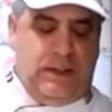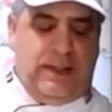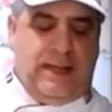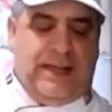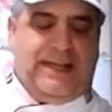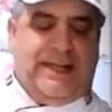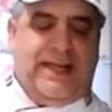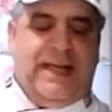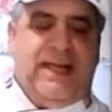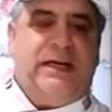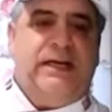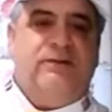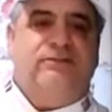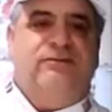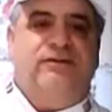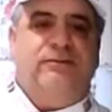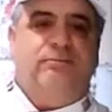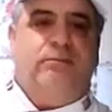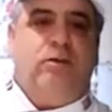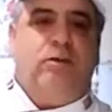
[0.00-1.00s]
again,
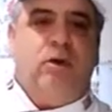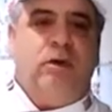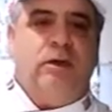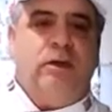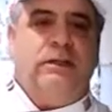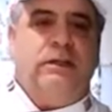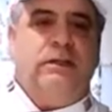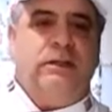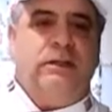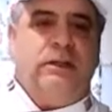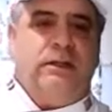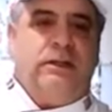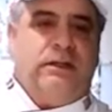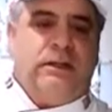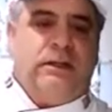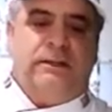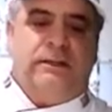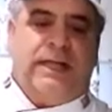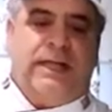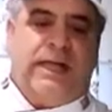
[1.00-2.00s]
it's important
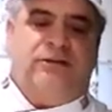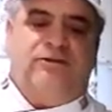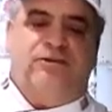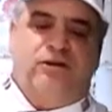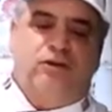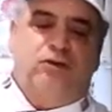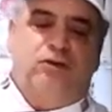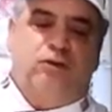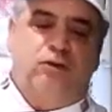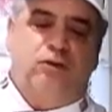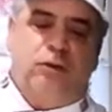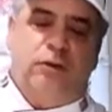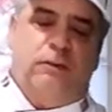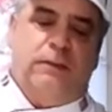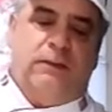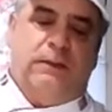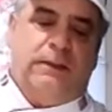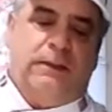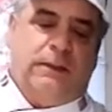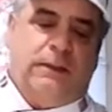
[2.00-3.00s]
that you
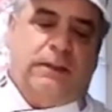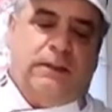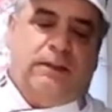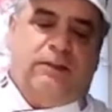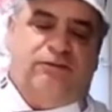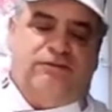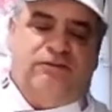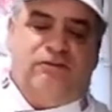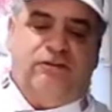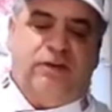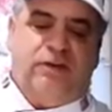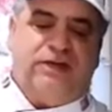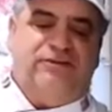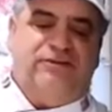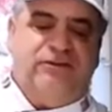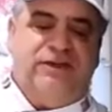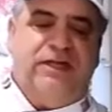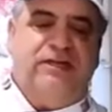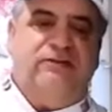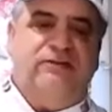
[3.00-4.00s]
stretch
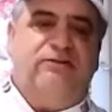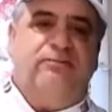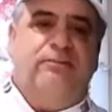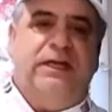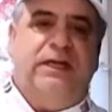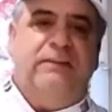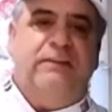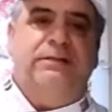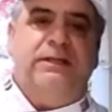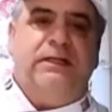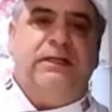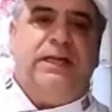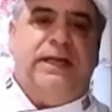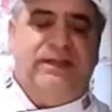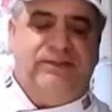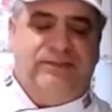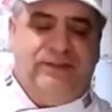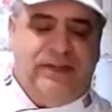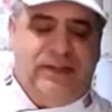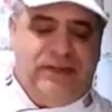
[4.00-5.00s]
this,
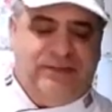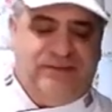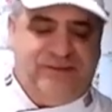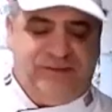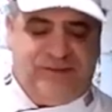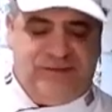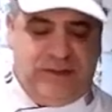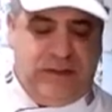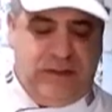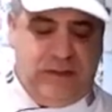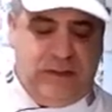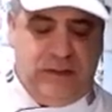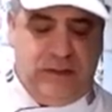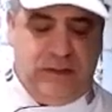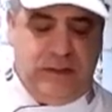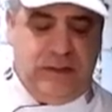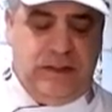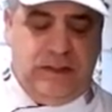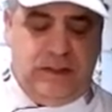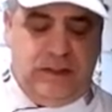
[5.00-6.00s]
manipulate this
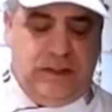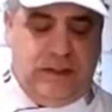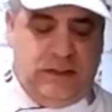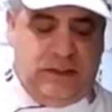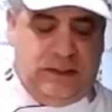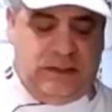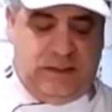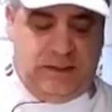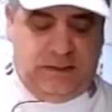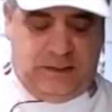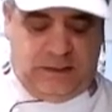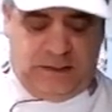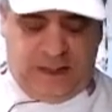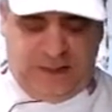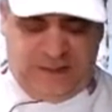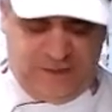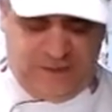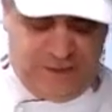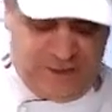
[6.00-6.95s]
nice